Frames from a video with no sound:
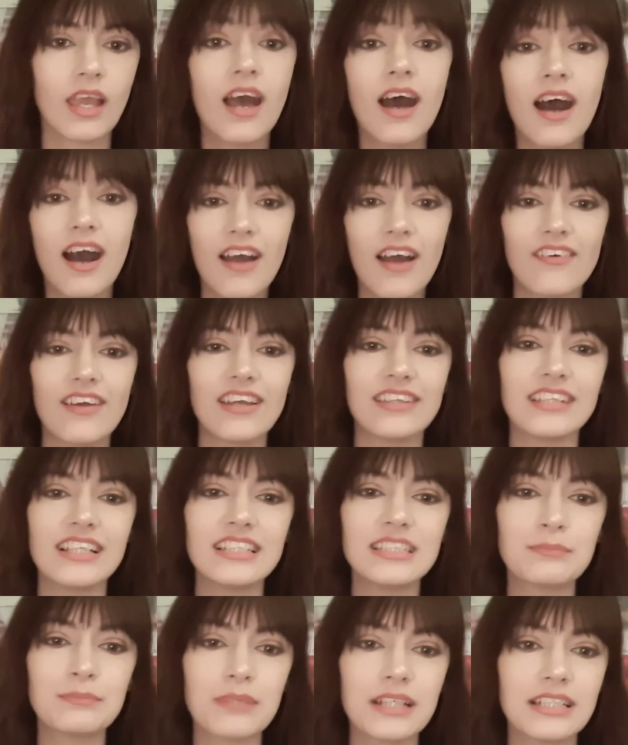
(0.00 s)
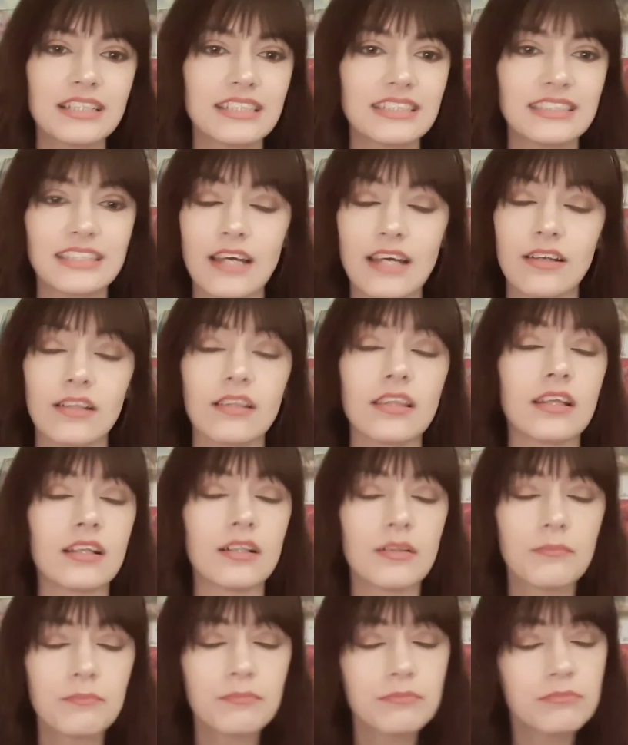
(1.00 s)
All right, let's break this down a
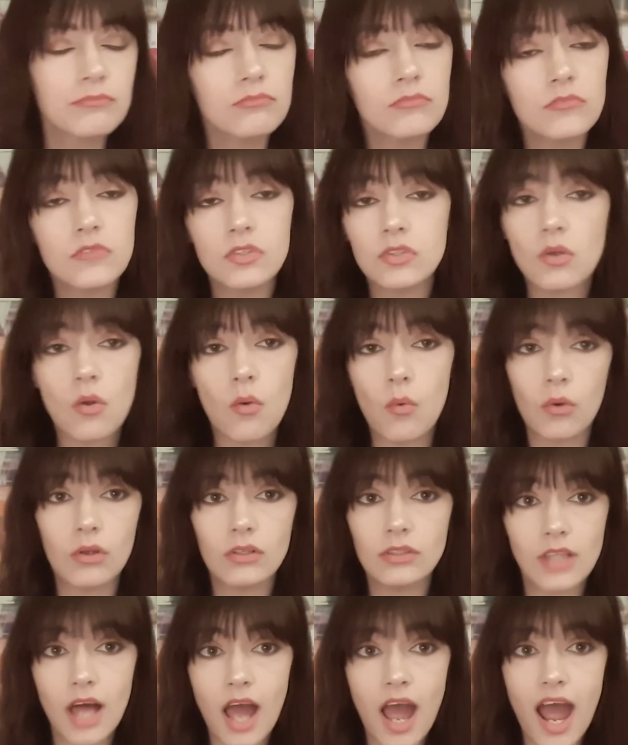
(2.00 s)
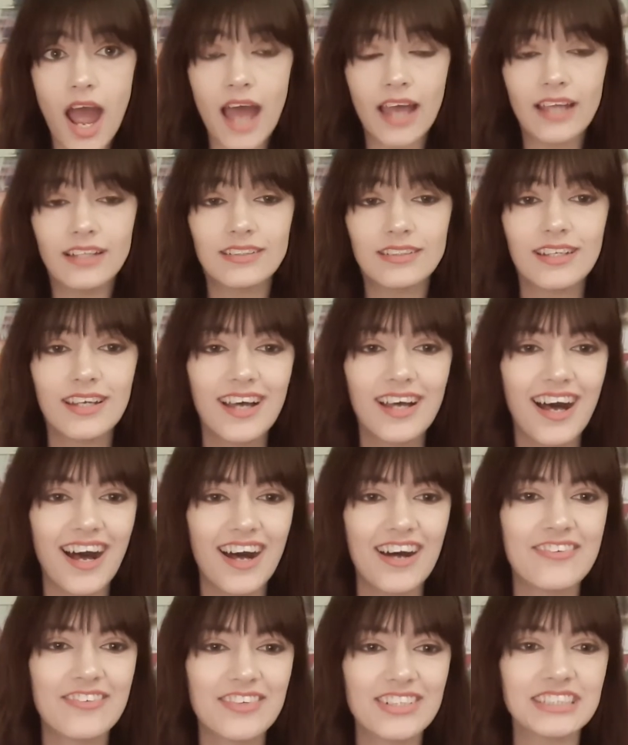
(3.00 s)
little, or a lot.
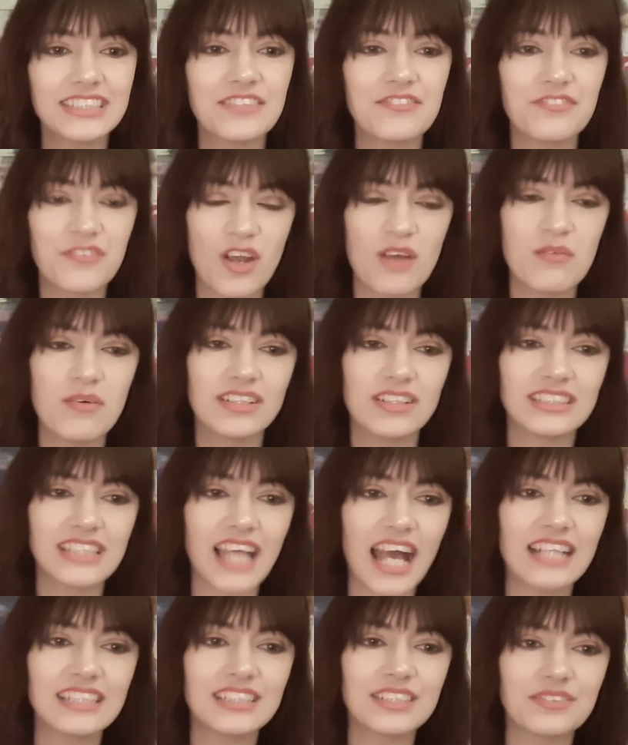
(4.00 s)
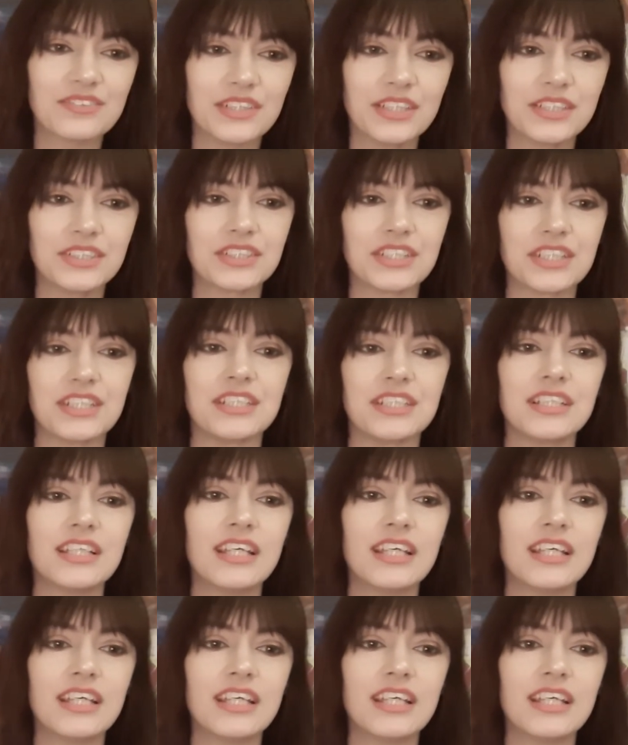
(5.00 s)
First and foremost, Casarosa